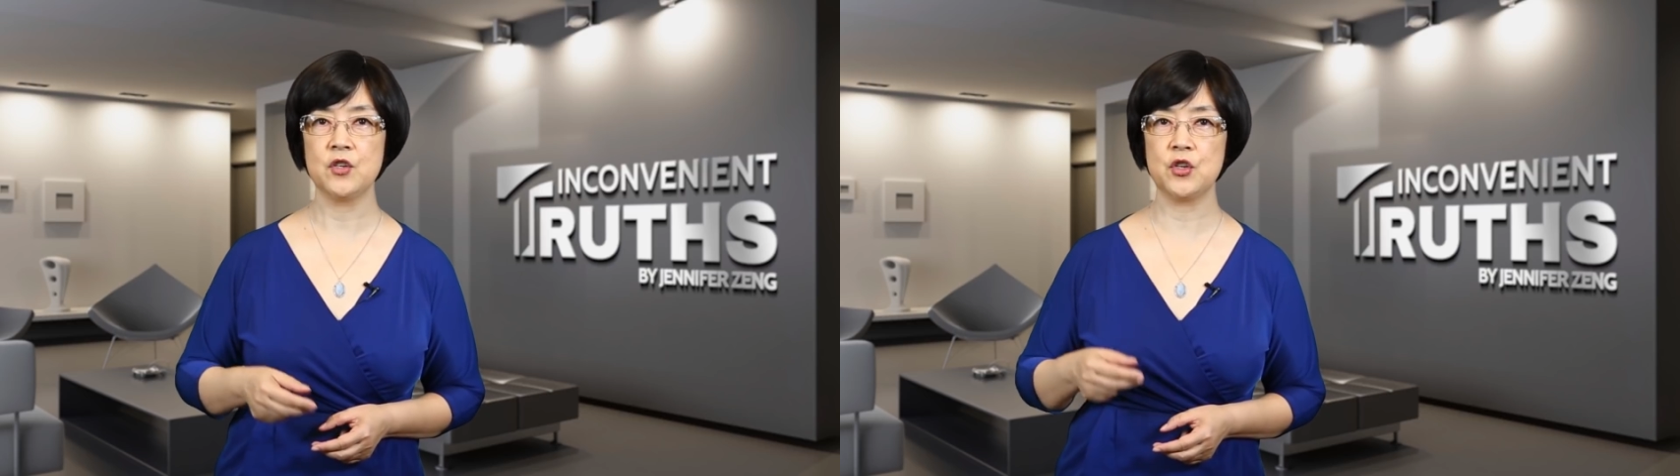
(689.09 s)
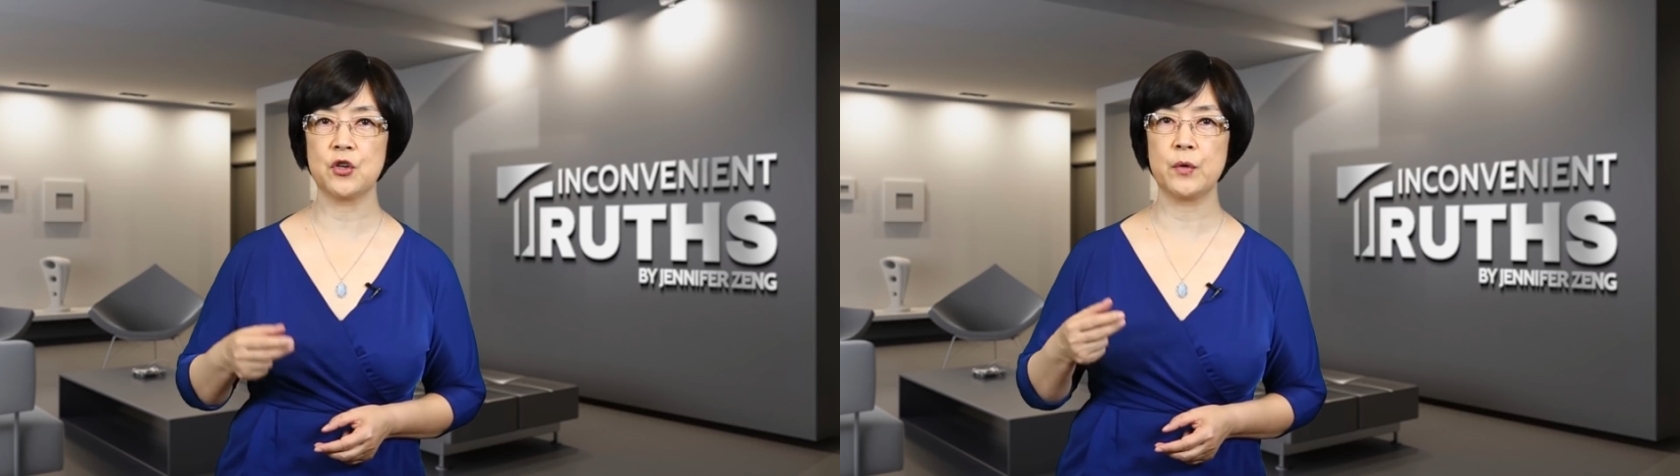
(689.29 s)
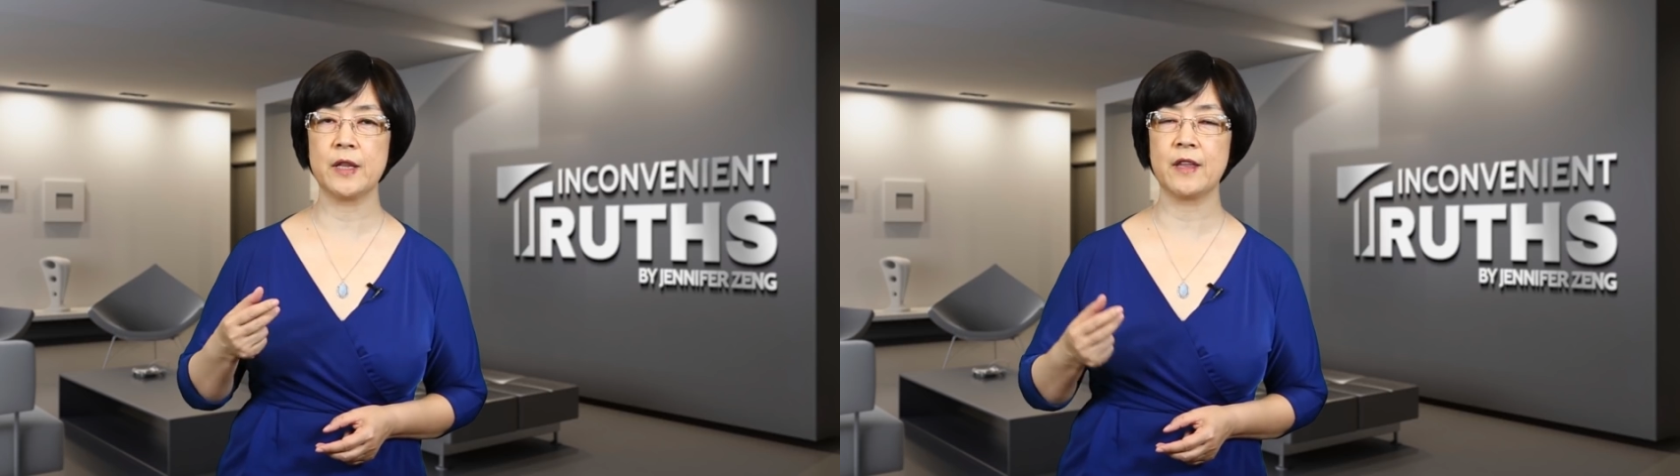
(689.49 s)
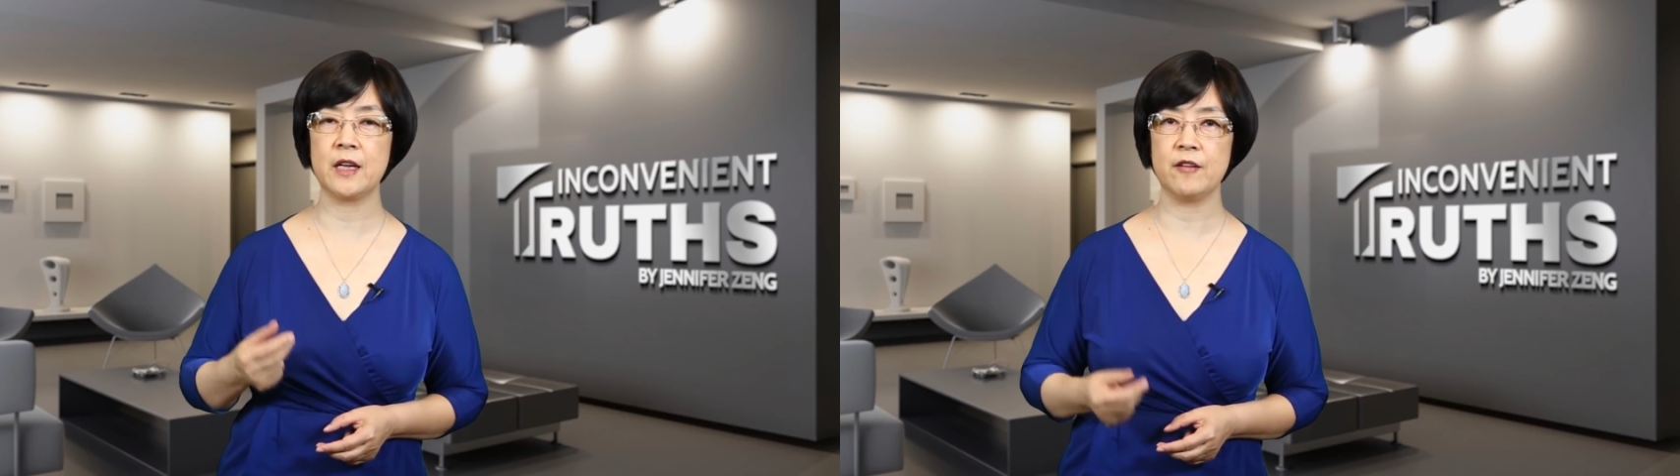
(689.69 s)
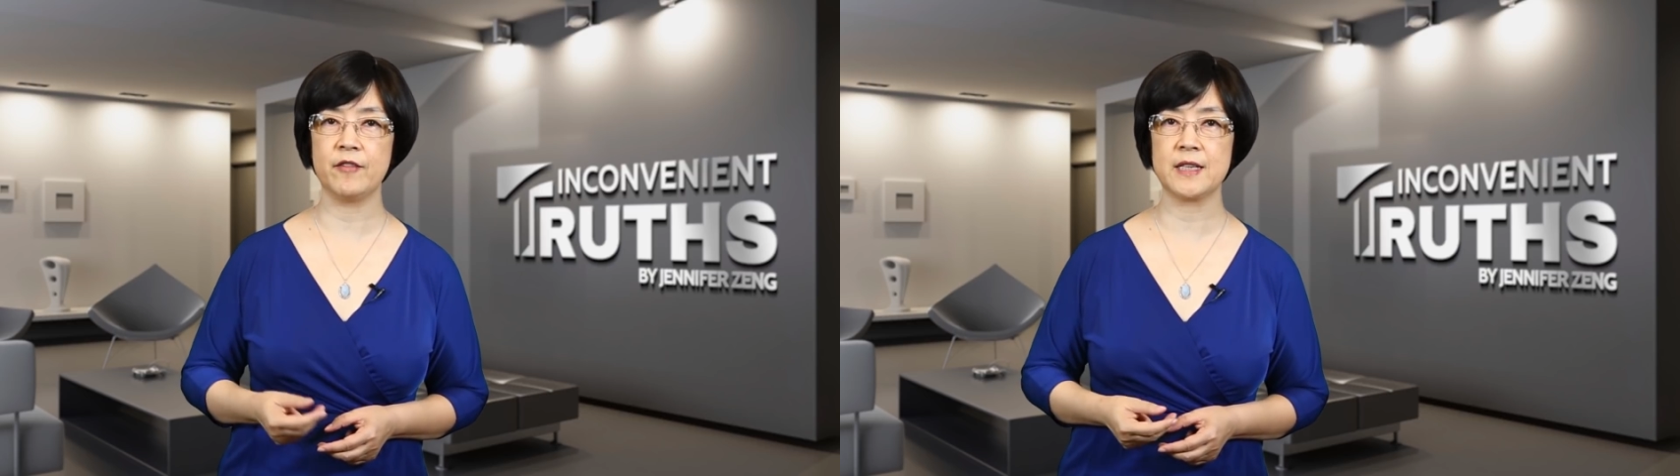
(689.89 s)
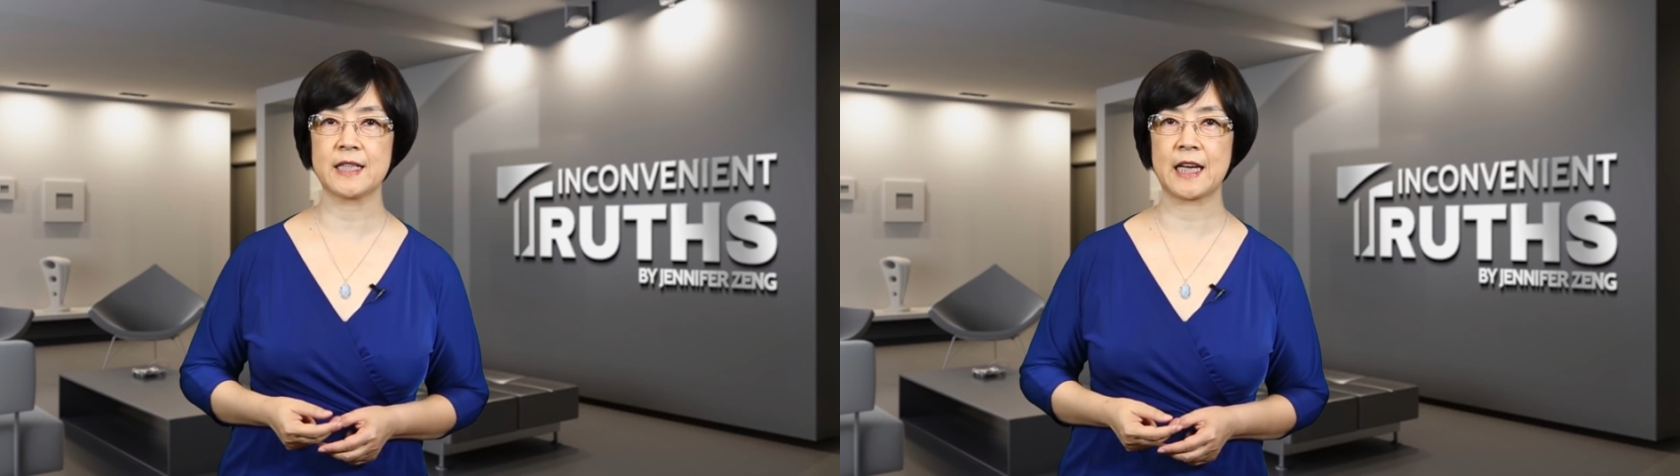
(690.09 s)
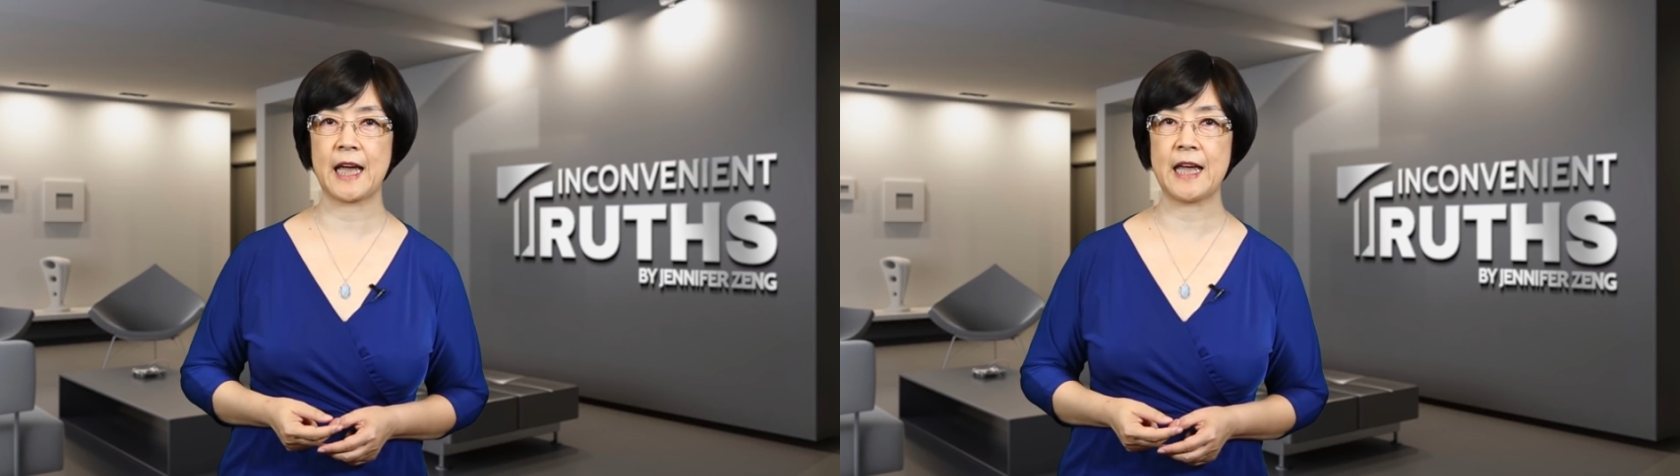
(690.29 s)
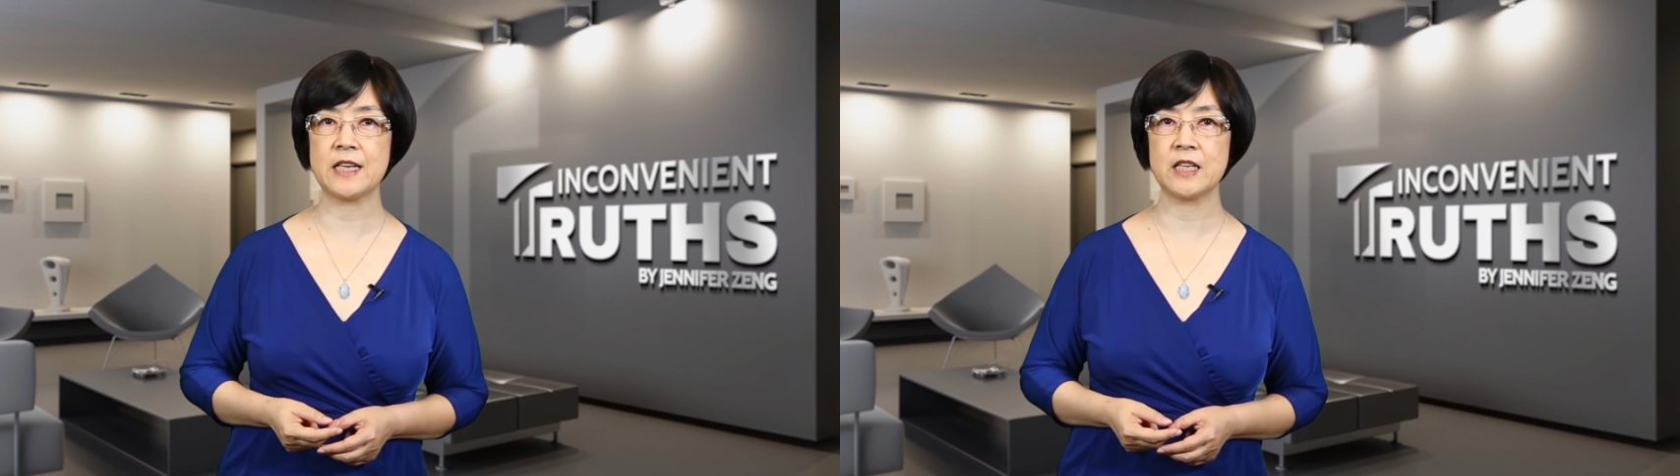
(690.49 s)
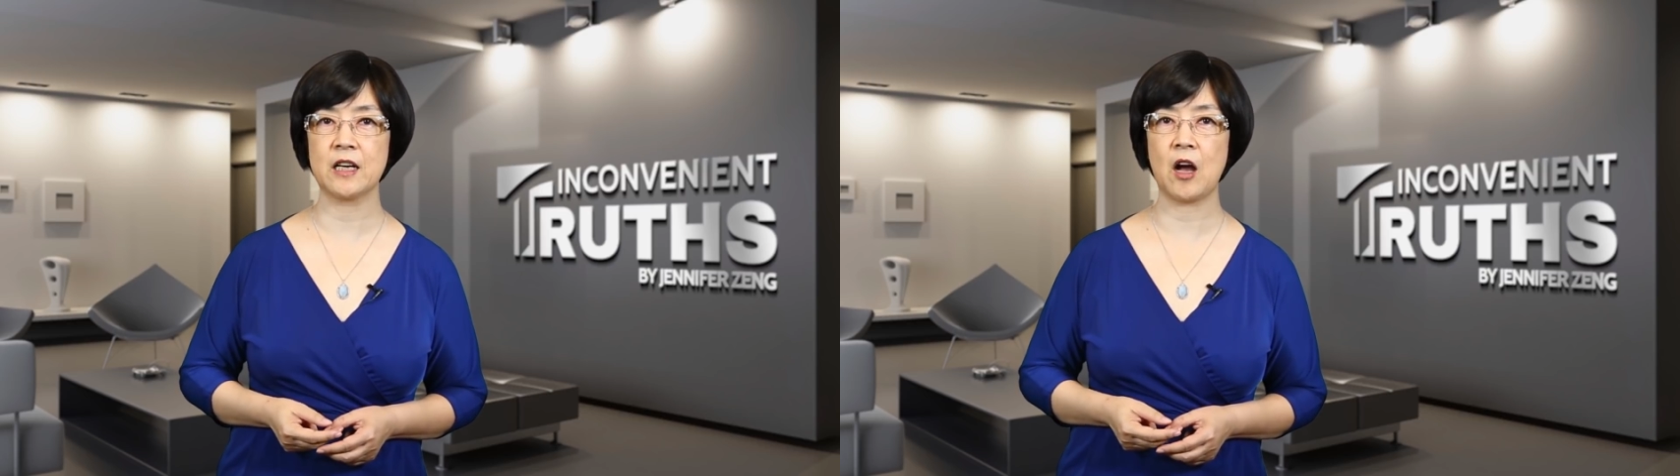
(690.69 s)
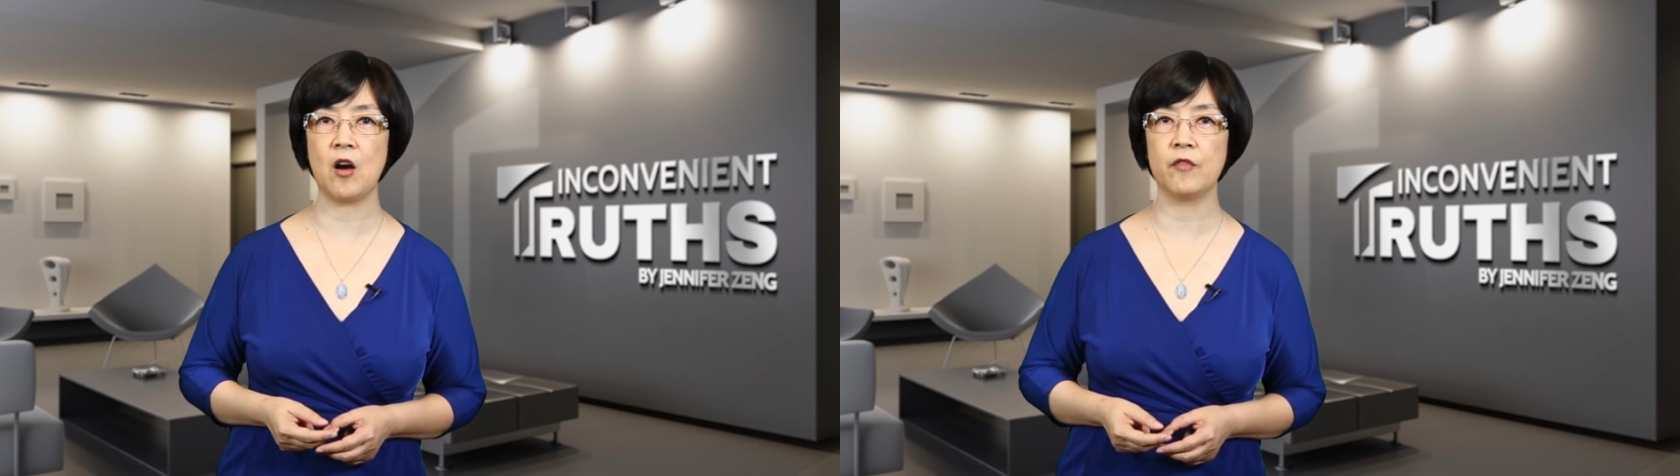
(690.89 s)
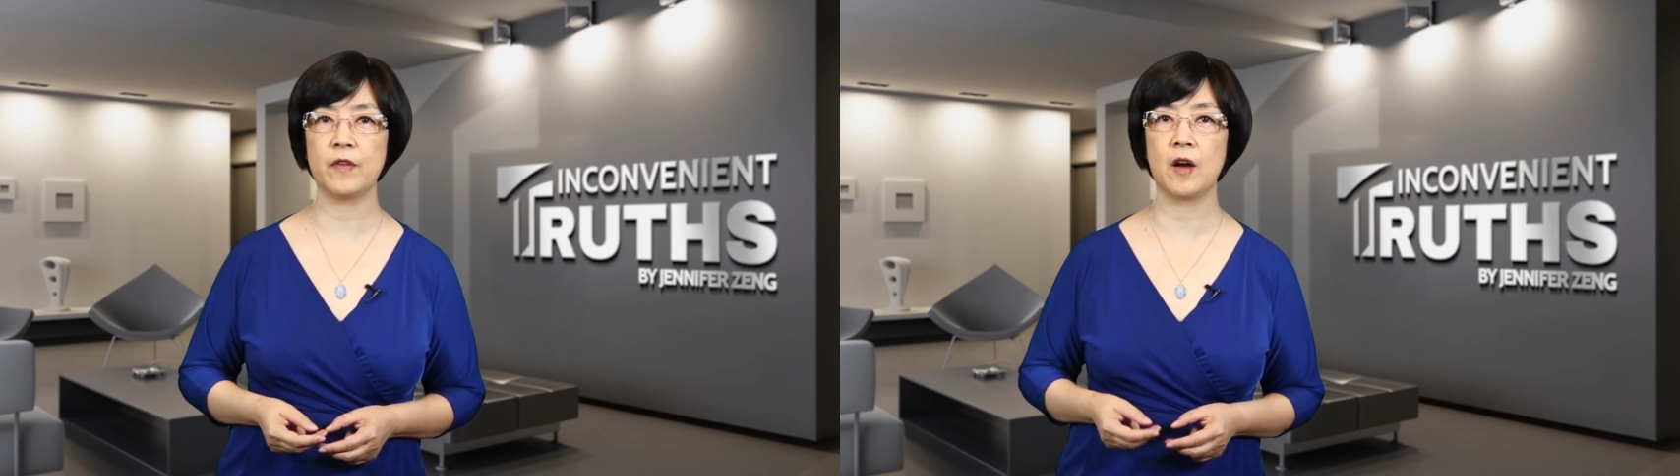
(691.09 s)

during the investigation of